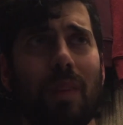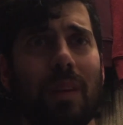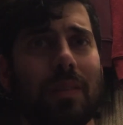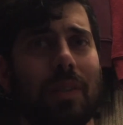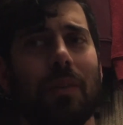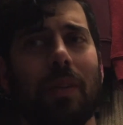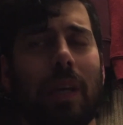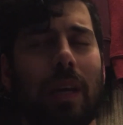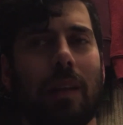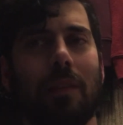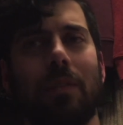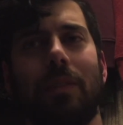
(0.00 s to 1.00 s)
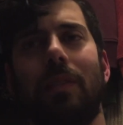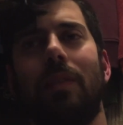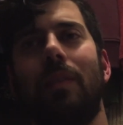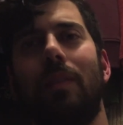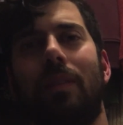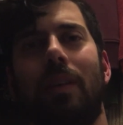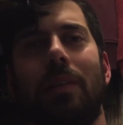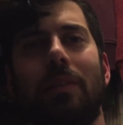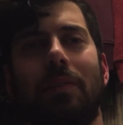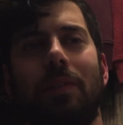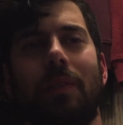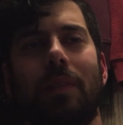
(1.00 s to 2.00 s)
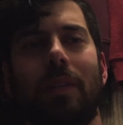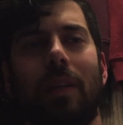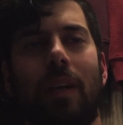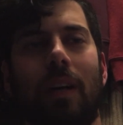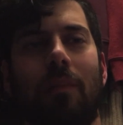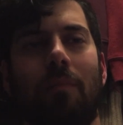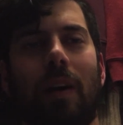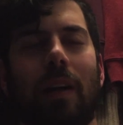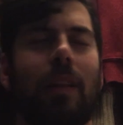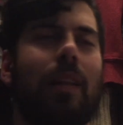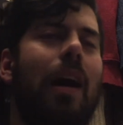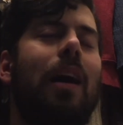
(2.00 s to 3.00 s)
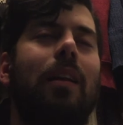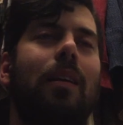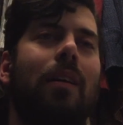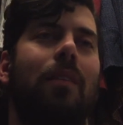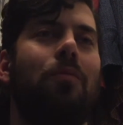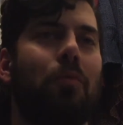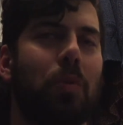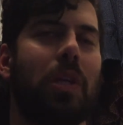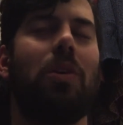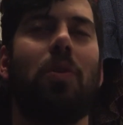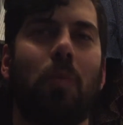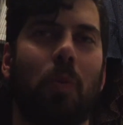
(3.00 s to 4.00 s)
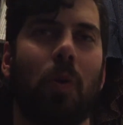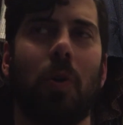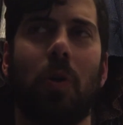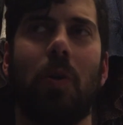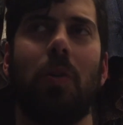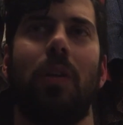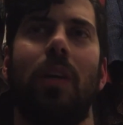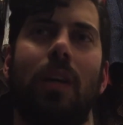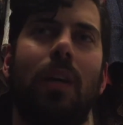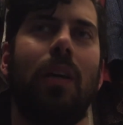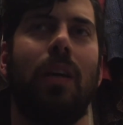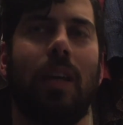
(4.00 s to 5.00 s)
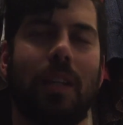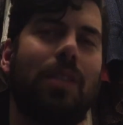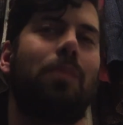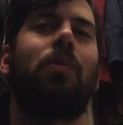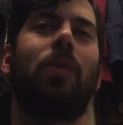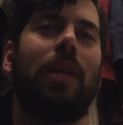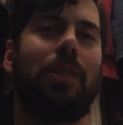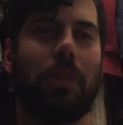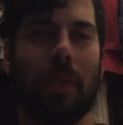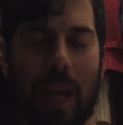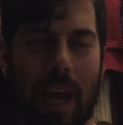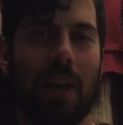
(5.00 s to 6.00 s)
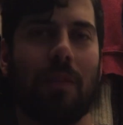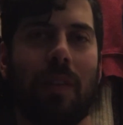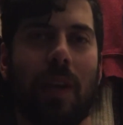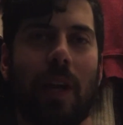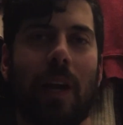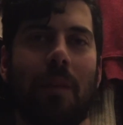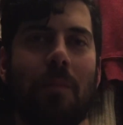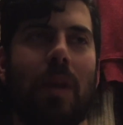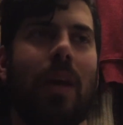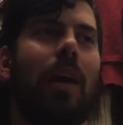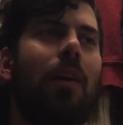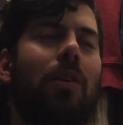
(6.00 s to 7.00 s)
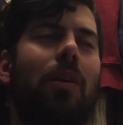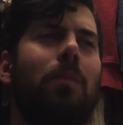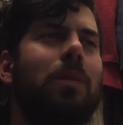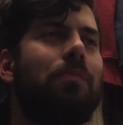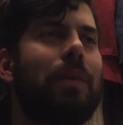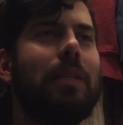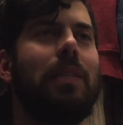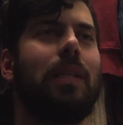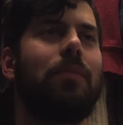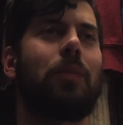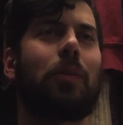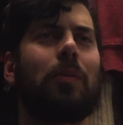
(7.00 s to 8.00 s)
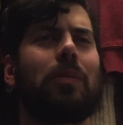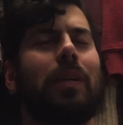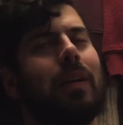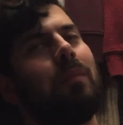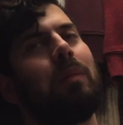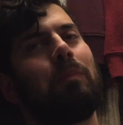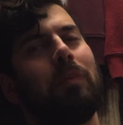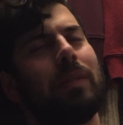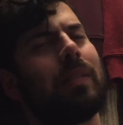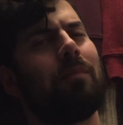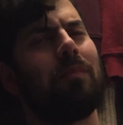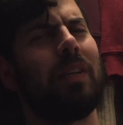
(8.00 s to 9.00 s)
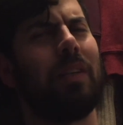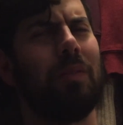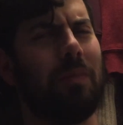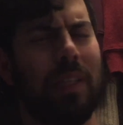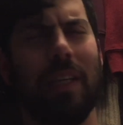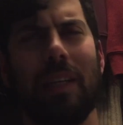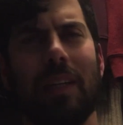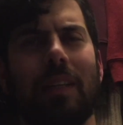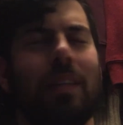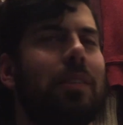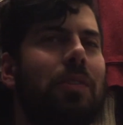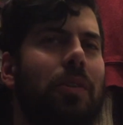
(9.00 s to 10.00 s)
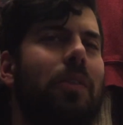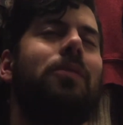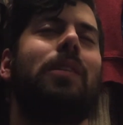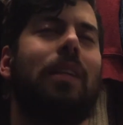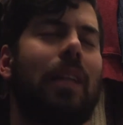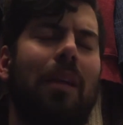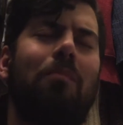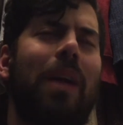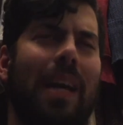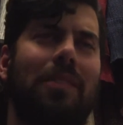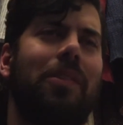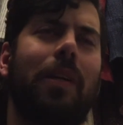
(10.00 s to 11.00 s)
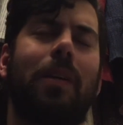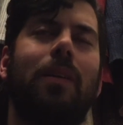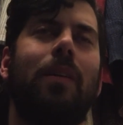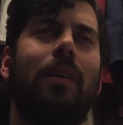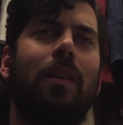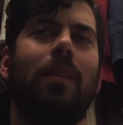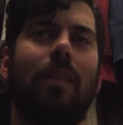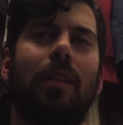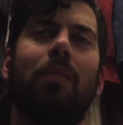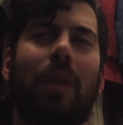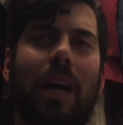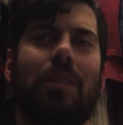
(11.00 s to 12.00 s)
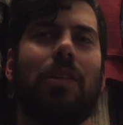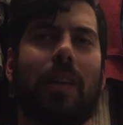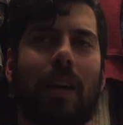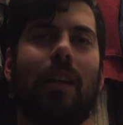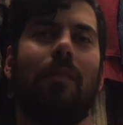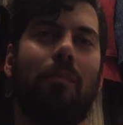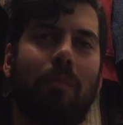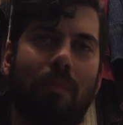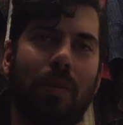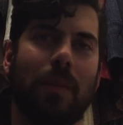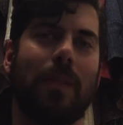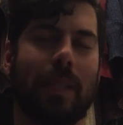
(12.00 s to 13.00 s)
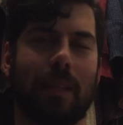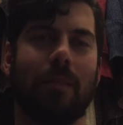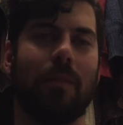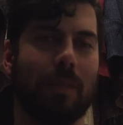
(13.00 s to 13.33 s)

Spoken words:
So yeah, there's a lot of real world inspiration out there. It would almost be difficult to come up with something unique unless you're using like magic, and the magic kind of puts it in